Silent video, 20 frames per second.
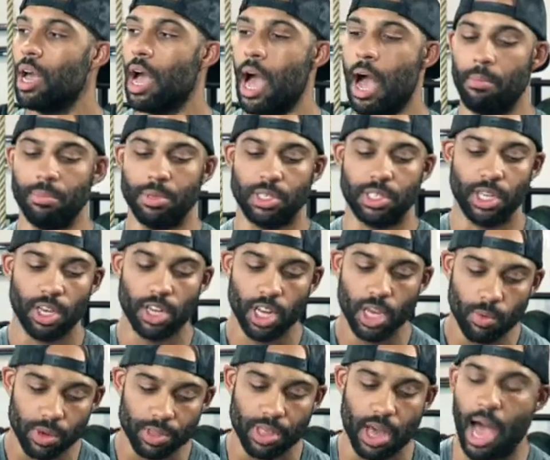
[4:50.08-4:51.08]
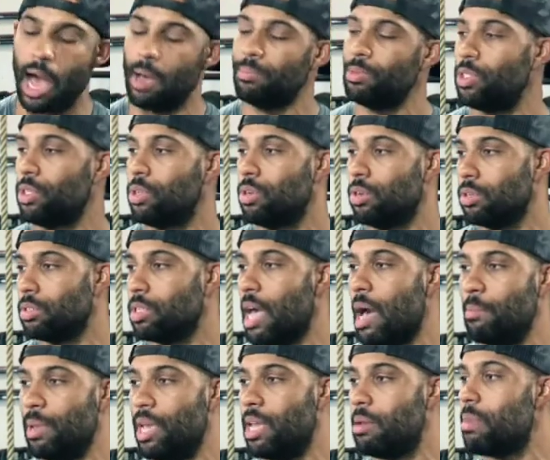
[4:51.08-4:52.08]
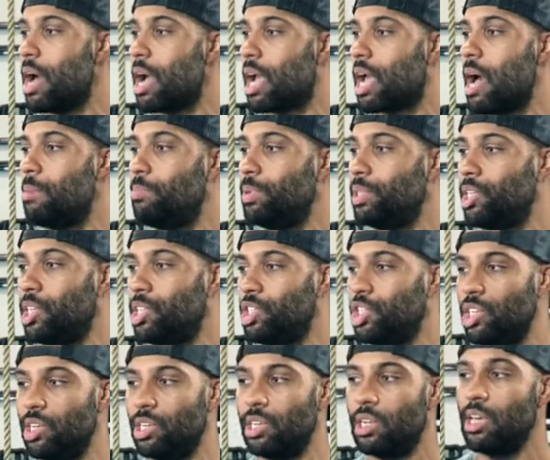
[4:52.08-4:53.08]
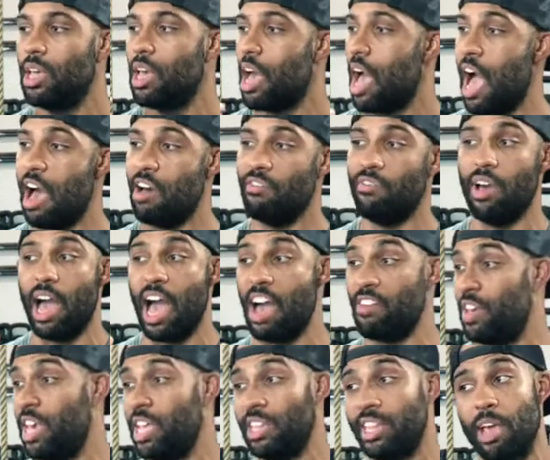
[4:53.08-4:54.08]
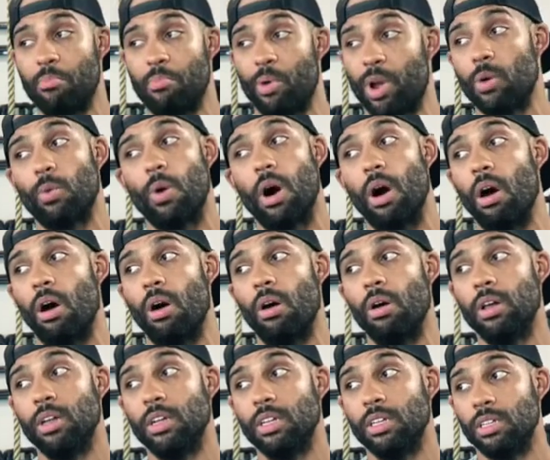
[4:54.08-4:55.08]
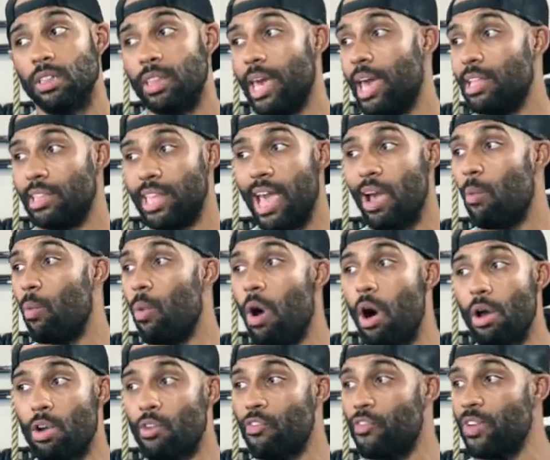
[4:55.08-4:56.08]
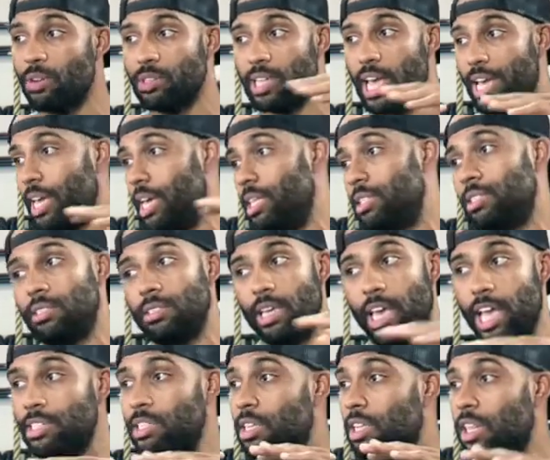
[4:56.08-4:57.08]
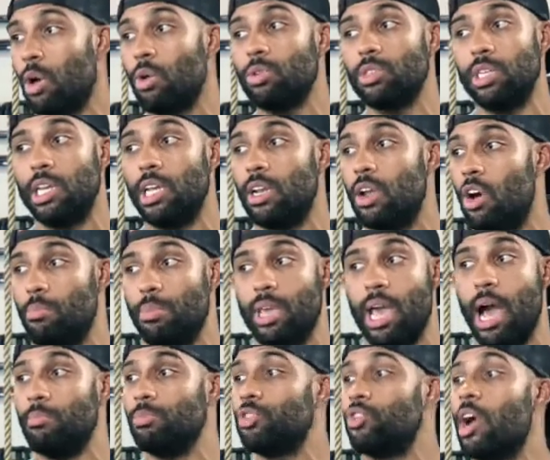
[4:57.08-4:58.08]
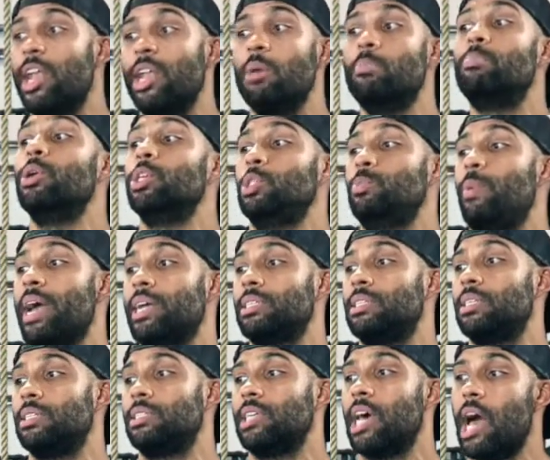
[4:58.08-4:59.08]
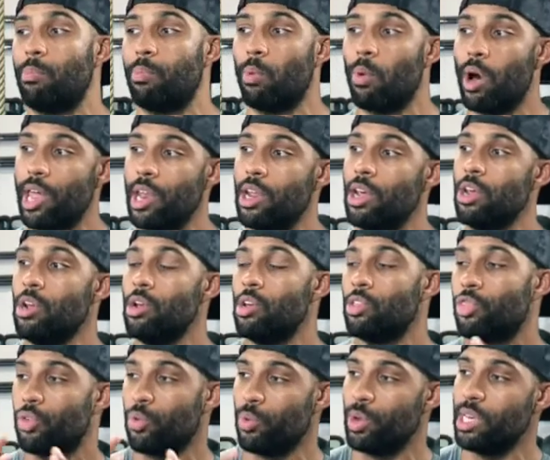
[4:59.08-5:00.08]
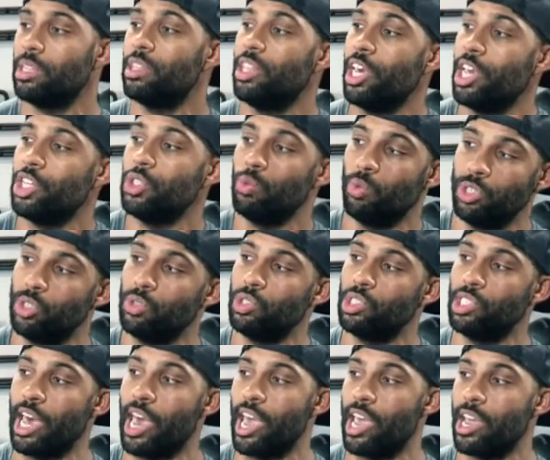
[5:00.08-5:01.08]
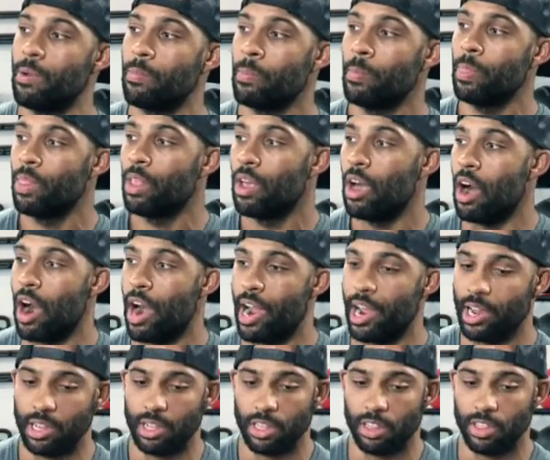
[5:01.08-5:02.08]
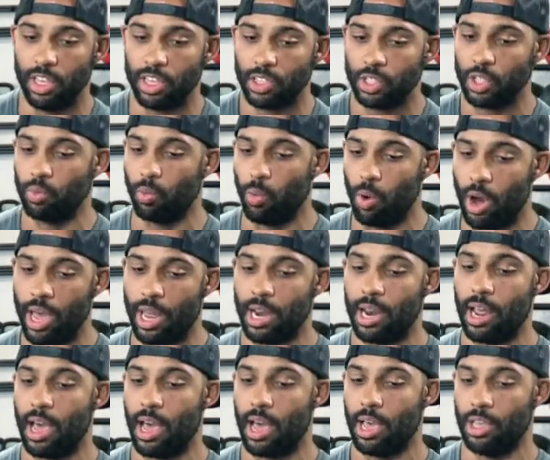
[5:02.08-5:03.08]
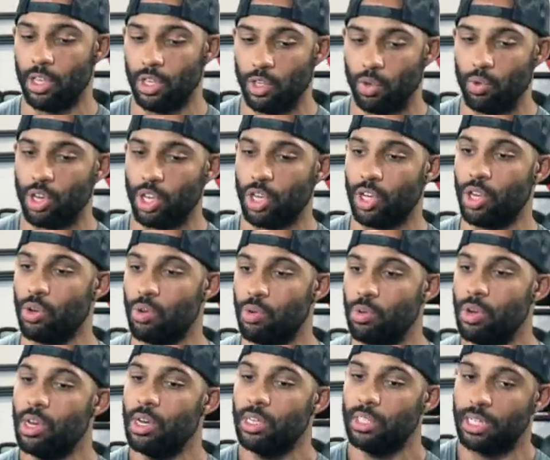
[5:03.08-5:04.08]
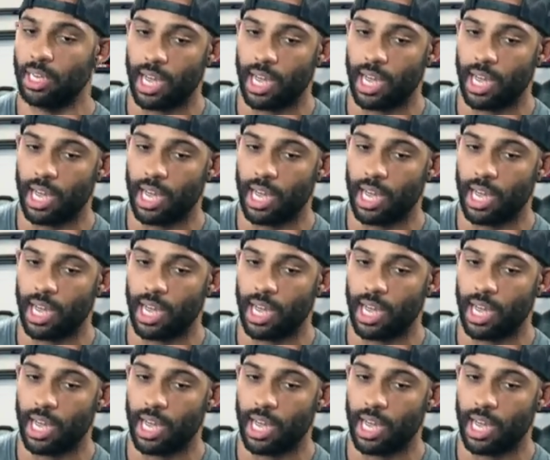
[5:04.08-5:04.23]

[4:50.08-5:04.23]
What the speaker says: I'm dealing with obstacles. I'm in my competition. I've hit that brick wall. That water feels like it's closing in on me. I'm trying to push back to the top. What 3 things would you say? All right, this is what you could do to